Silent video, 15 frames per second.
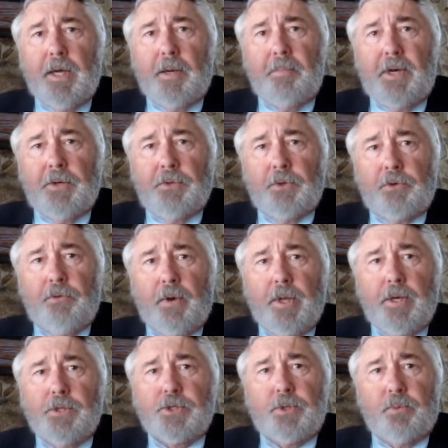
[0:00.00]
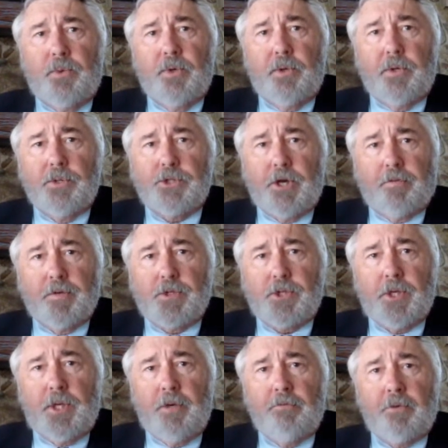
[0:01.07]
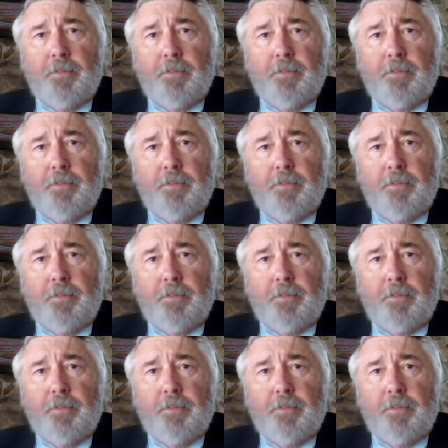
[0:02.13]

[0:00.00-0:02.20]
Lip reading: among the greatest the world has ever seen,